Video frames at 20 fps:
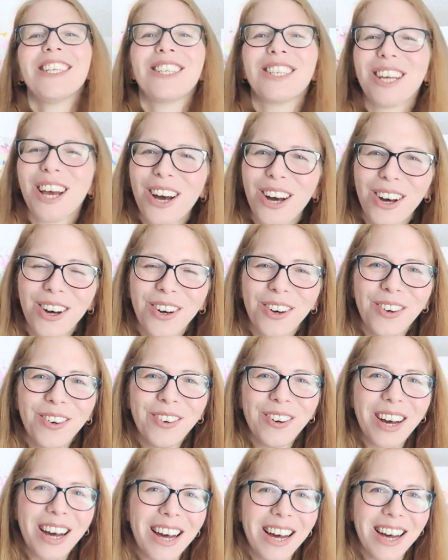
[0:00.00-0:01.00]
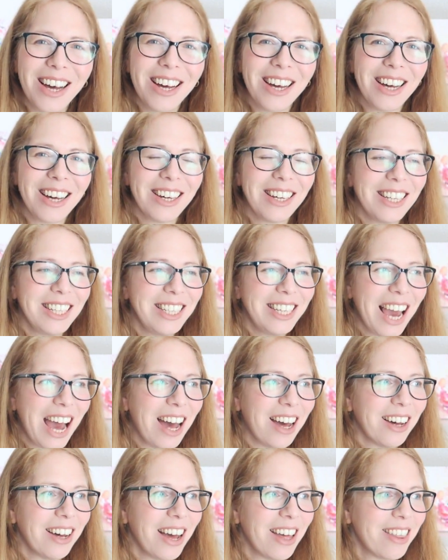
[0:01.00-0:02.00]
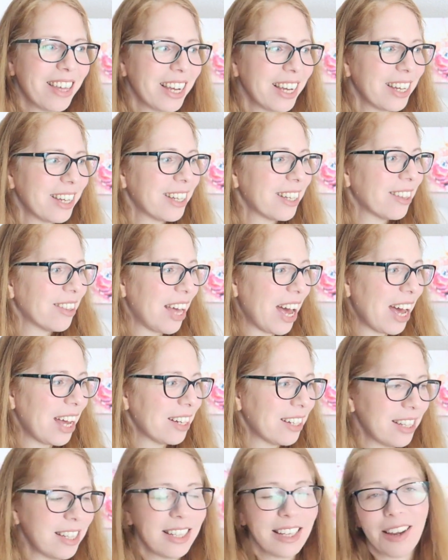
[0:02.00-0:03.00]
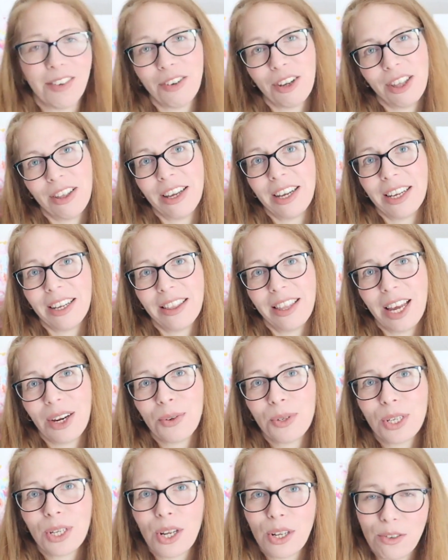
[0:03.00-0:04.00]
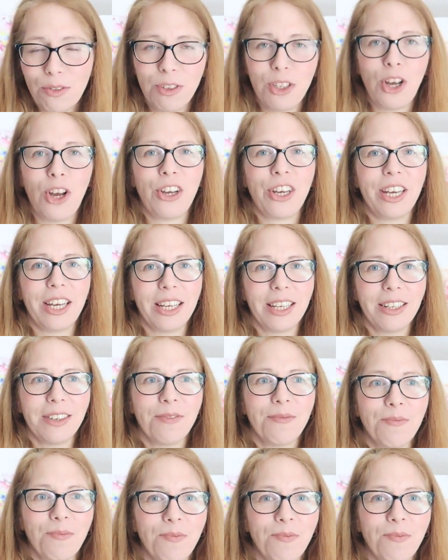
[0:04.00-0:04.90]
So, yeah, I think that is everything. That was a lot of talking.